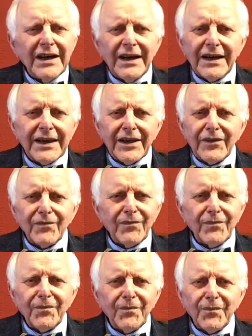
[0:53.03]
I get
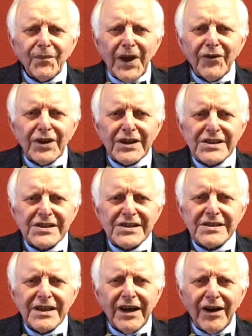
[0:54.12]

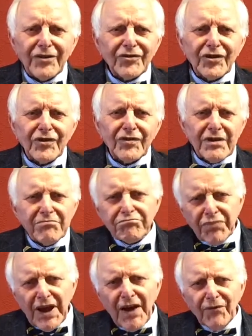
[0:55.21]
various answers.
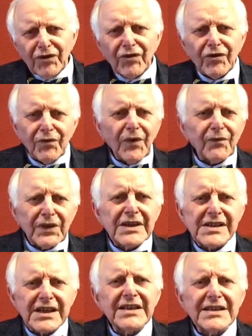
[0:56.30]
The average is 50,
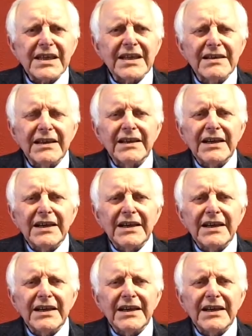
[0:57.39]
60.